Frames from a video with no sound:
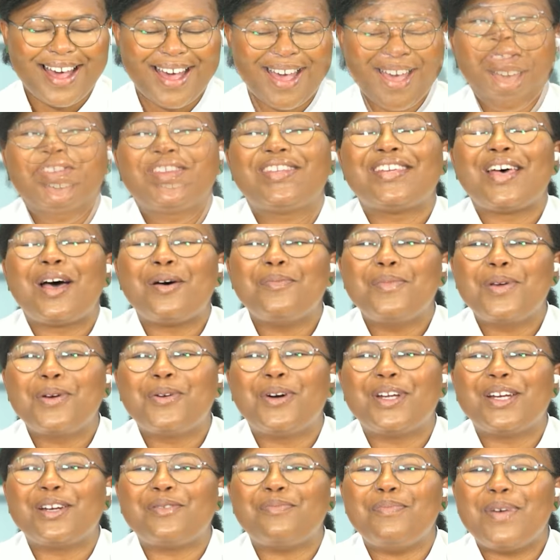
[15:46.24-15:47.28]
Tell me
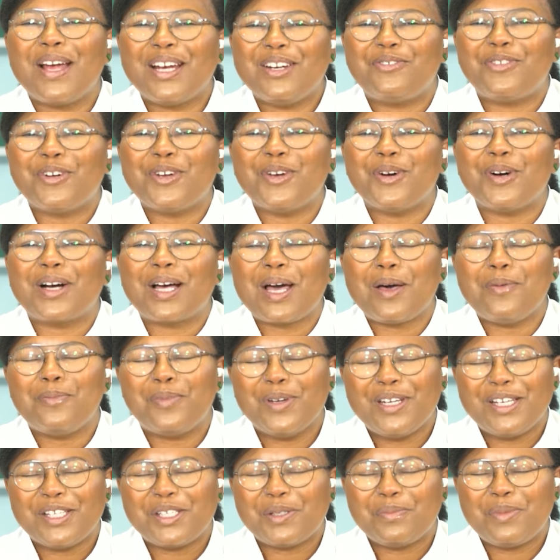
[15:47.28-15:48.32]
what it meant for your
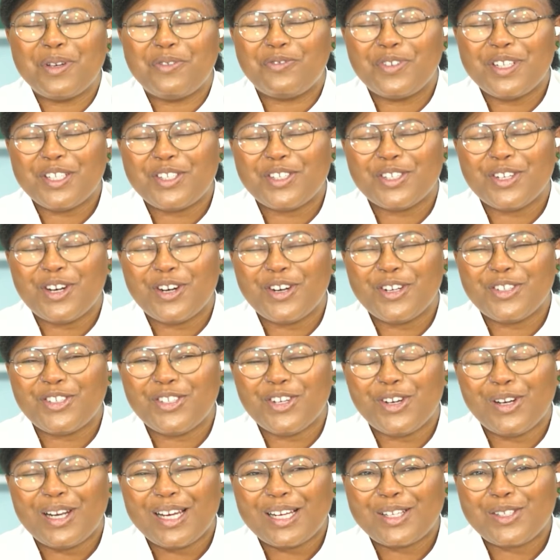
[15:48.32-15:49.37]
company to be featured on a
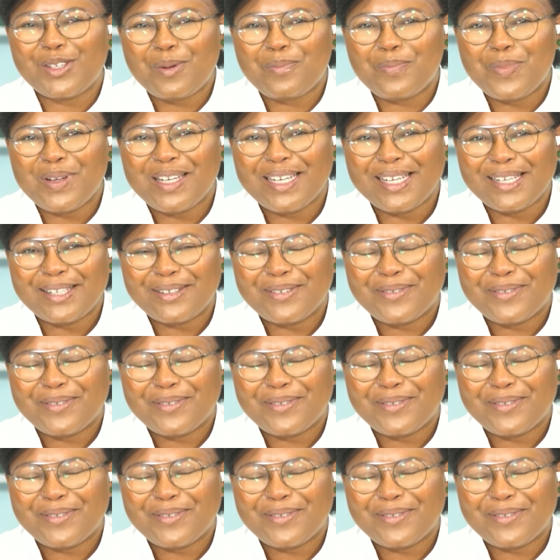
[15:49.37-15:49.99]
show like Top Billing.